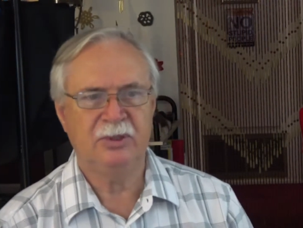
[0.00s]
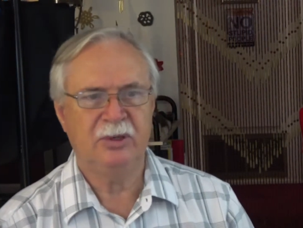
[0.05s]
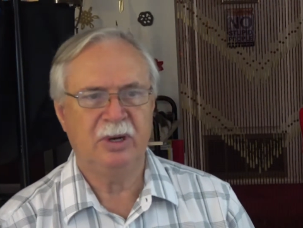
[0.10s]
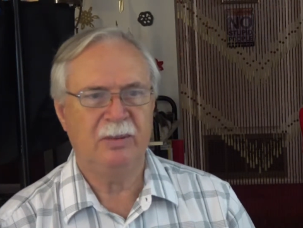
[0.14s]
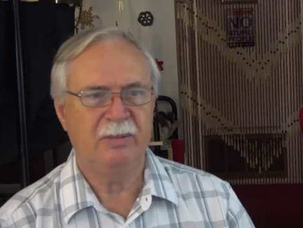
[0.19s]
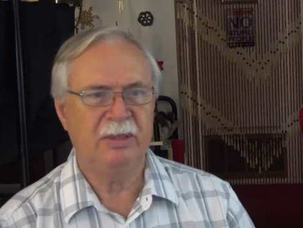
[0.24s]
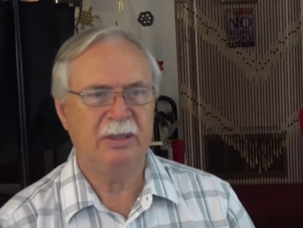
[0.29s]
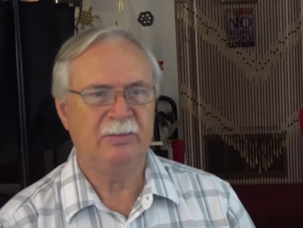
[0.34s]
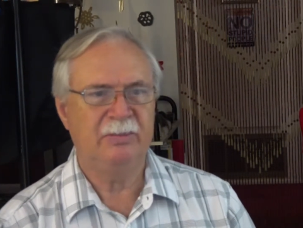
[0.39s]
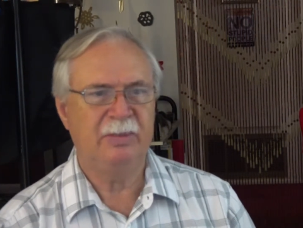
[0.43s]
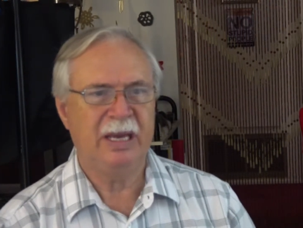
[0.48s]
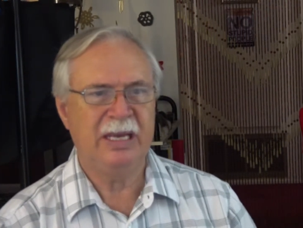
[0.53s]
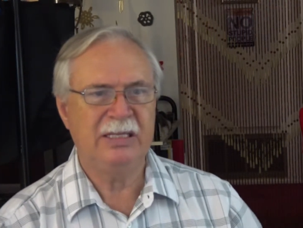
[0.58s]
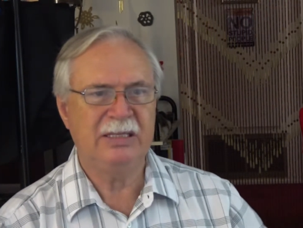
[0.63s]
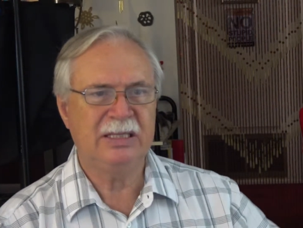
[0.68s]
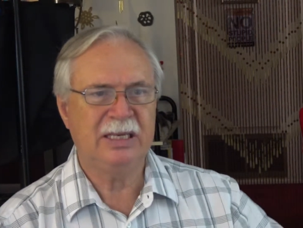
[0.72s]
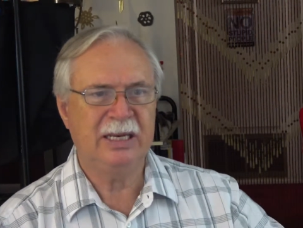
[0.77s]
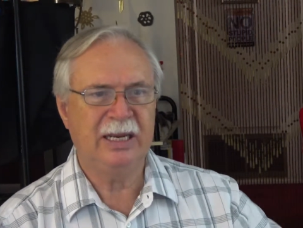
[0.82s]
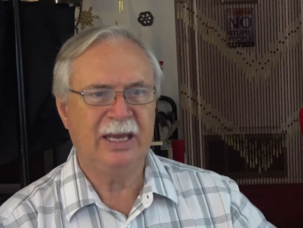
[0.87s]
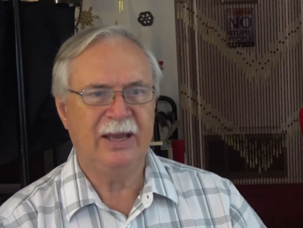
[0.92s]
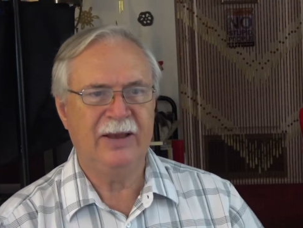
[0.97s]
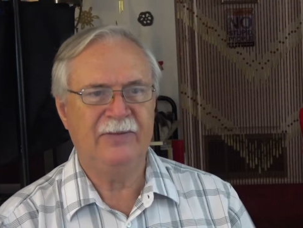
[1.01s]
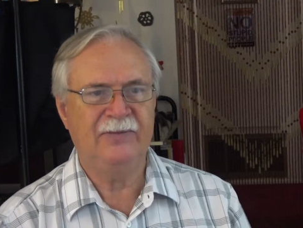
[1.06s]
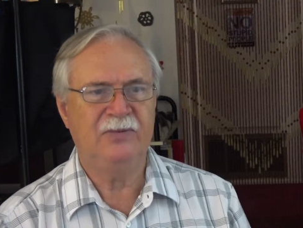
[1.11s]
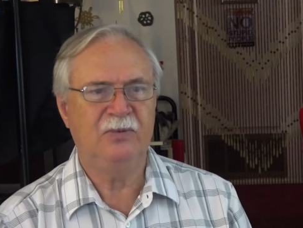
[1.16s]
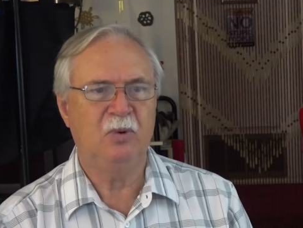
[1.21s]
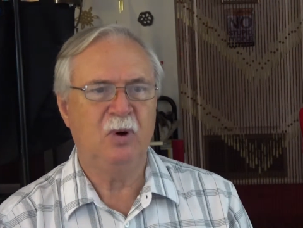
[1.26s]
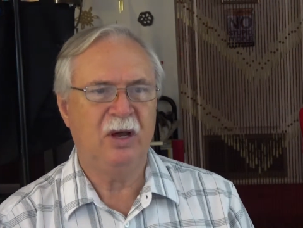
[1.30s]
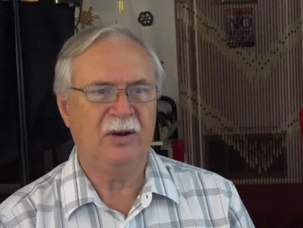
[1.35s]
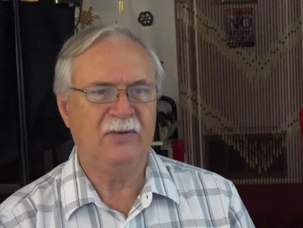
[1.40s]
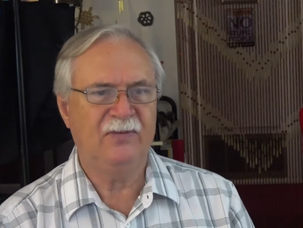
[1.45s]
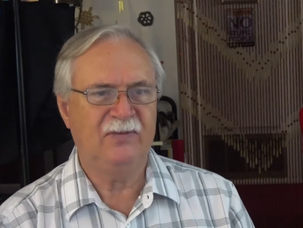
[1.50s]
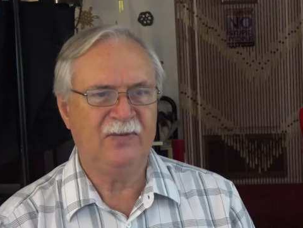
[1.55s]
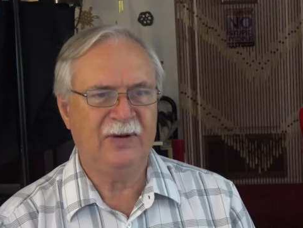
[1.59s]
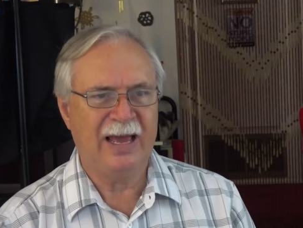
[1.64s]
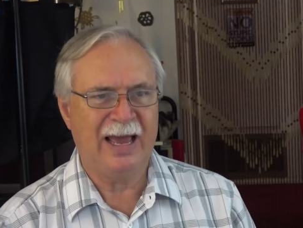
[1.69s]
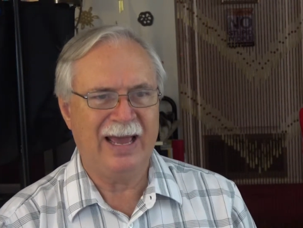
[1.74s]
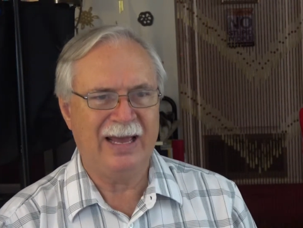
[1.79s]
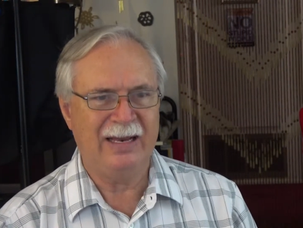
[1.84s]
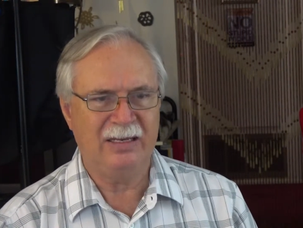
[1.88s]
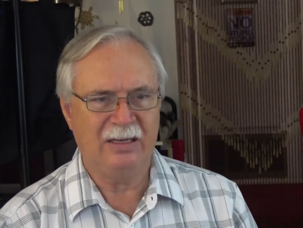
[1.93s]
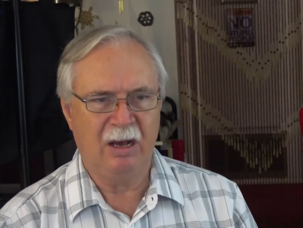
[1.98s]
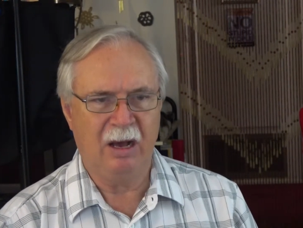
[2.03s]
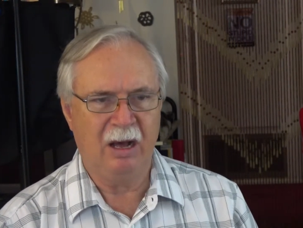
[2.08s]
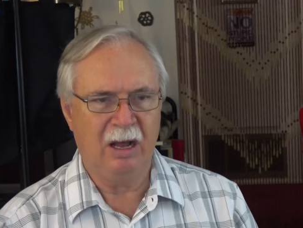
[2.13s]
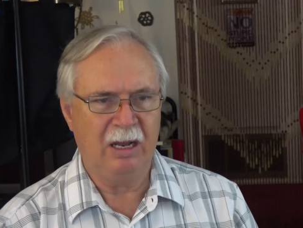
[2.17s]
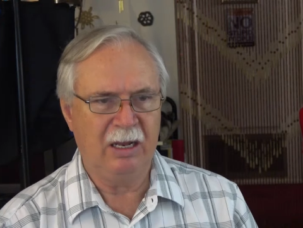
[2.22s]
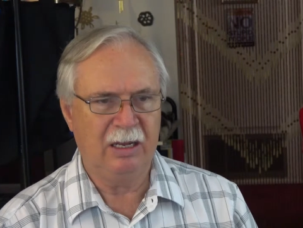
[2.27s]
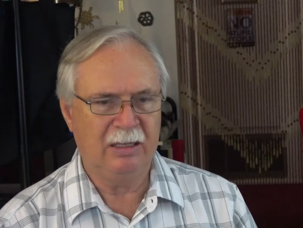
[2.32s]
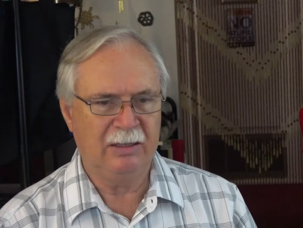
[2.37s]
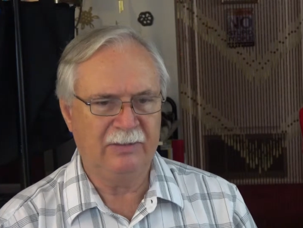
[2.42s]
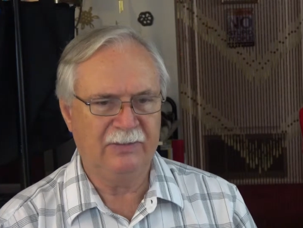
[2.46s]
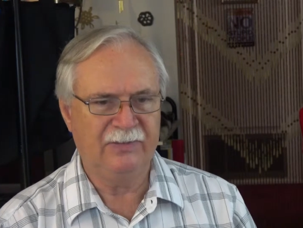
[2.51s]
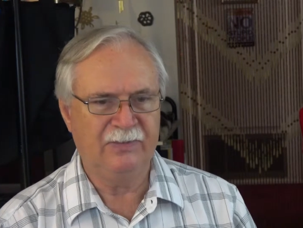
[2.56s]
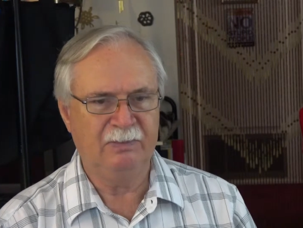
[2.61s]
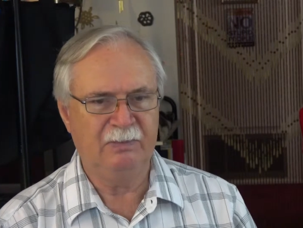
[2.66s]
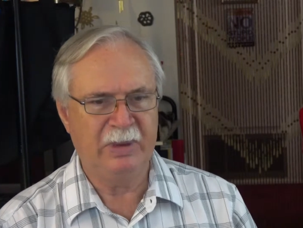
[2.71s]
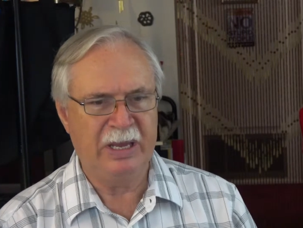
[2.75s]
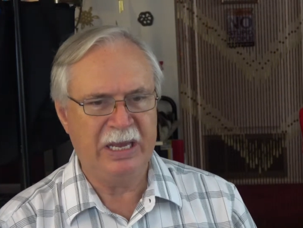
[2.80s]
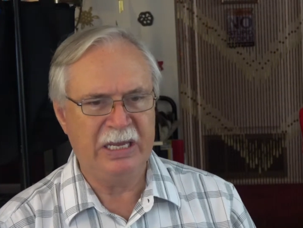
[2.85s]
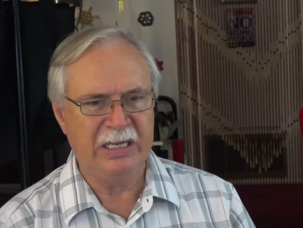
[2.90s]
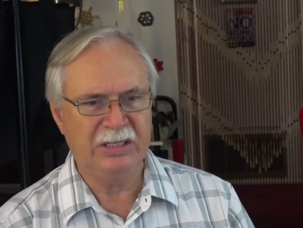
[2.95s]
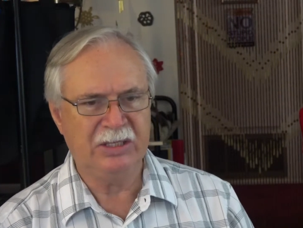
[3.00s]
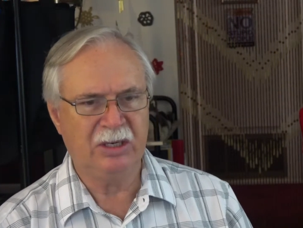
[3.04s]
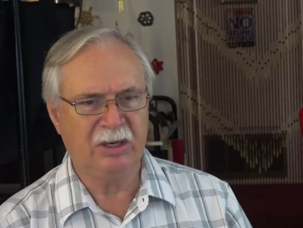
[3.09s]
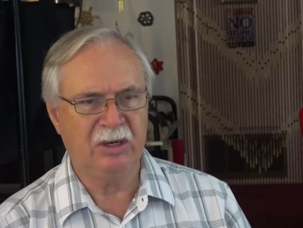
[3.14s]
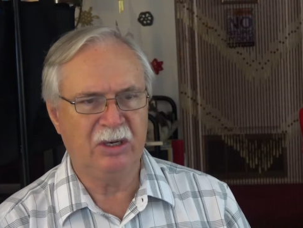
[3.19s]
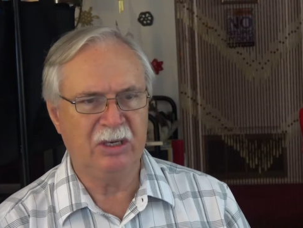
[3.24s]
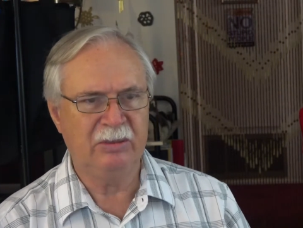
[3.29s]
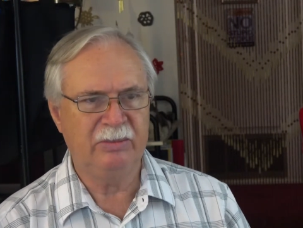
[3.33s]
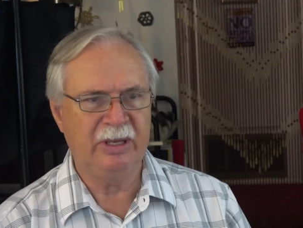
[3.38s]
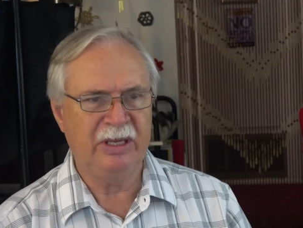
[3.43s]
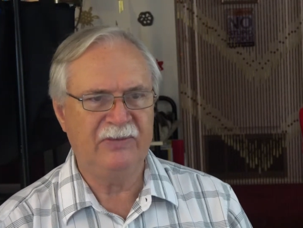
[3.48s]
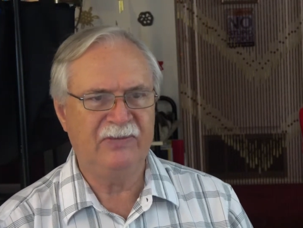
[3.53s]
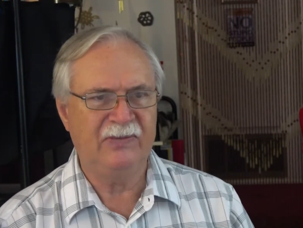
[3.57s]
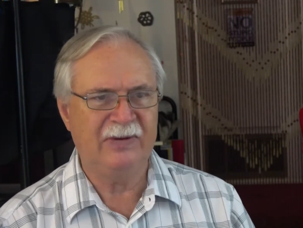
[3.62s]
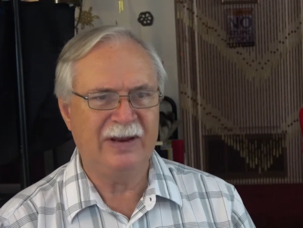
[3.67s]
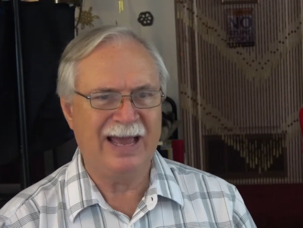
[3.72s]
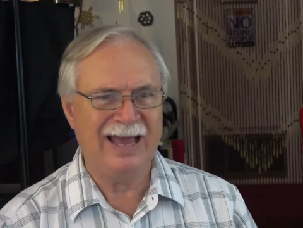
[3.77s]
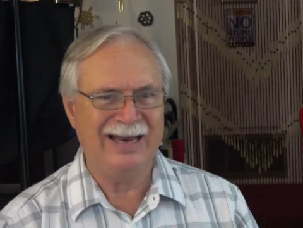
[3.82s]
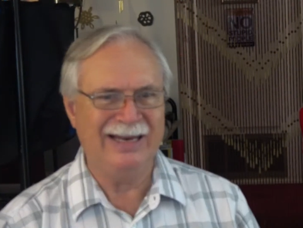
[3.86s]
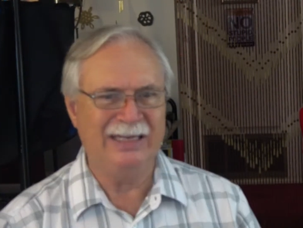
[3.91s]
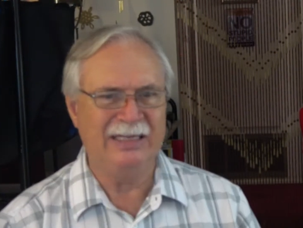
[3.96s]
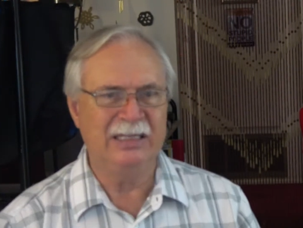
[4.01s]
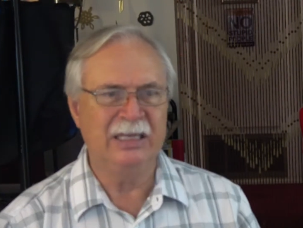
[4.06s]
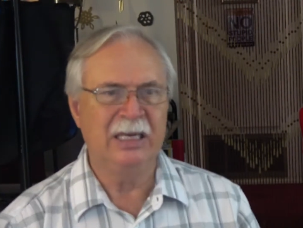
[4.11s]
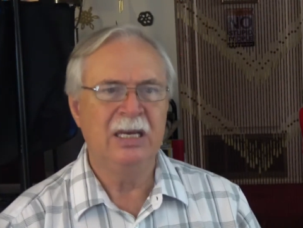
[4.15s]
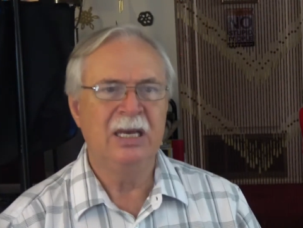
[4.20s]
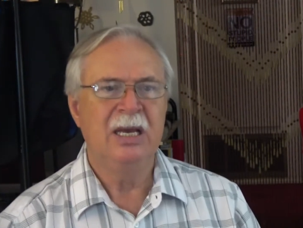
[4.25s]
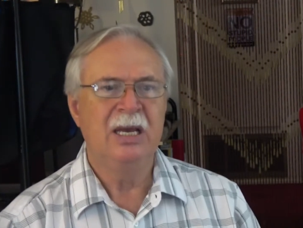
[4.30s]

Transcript: treble and bass clef, one flat, all B's are going to be flatted.